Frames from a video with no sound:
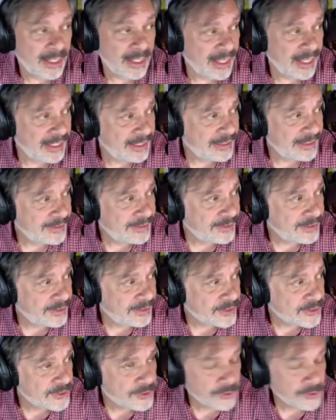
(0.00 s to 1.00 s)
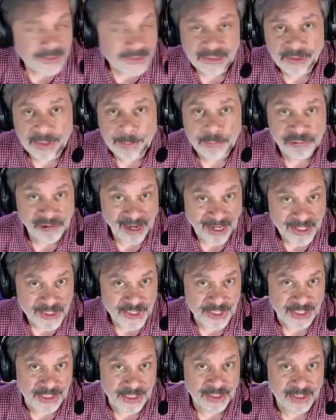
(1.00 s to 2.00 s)
and Sir Terry
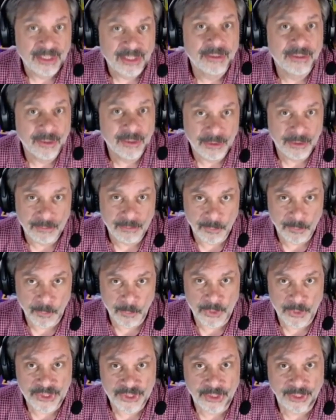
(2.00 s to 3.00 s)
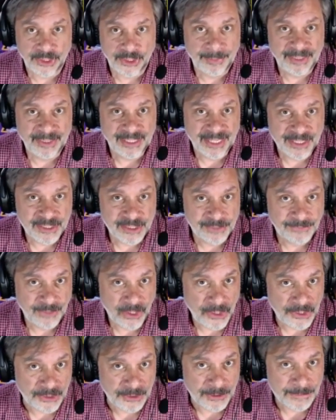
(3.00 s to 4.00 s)
Pratchett was going to be a guest of
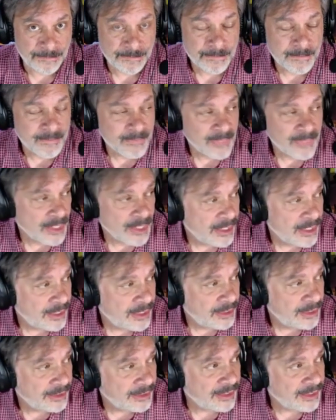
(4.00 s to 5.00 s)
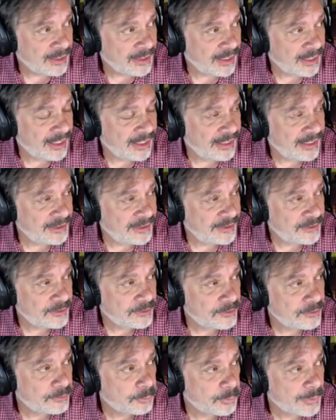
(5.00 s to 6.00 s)
honor. And
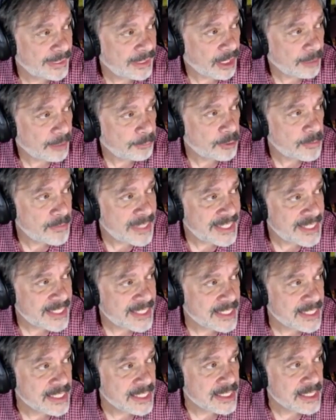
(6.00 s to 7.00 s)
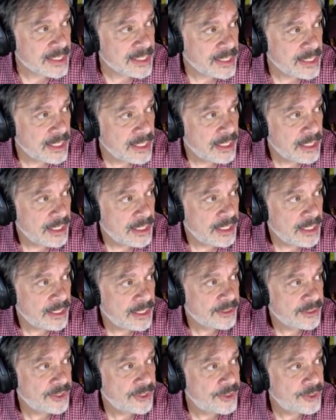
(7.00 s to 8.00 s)
we got permission
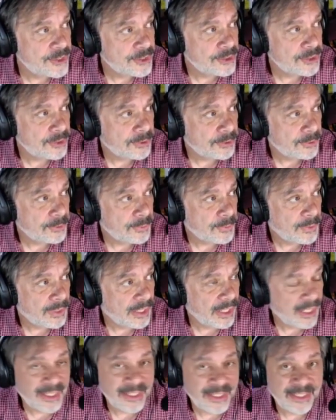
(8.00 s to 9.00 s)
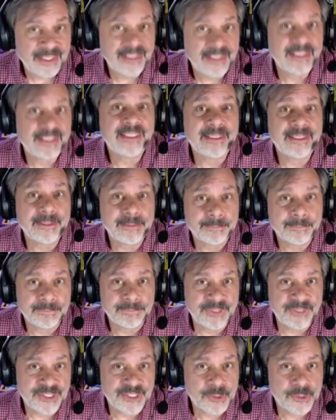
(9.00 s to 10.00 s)
to do a
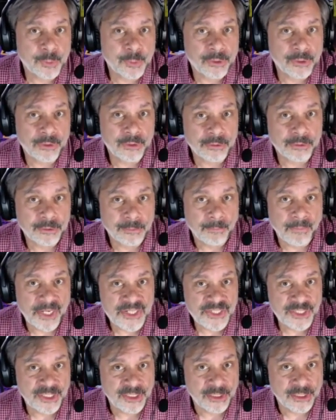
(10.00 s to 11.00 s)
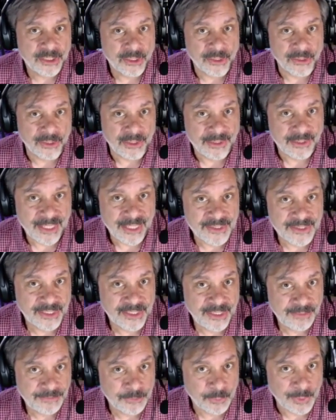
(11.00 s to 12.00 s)
Discworld Munchkin card as a
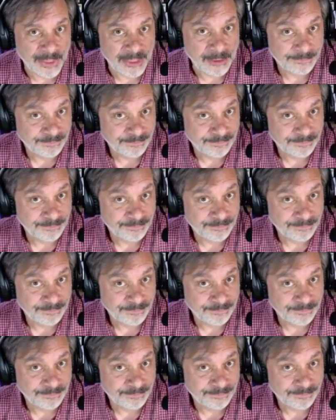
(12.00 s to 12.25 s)
giveaway.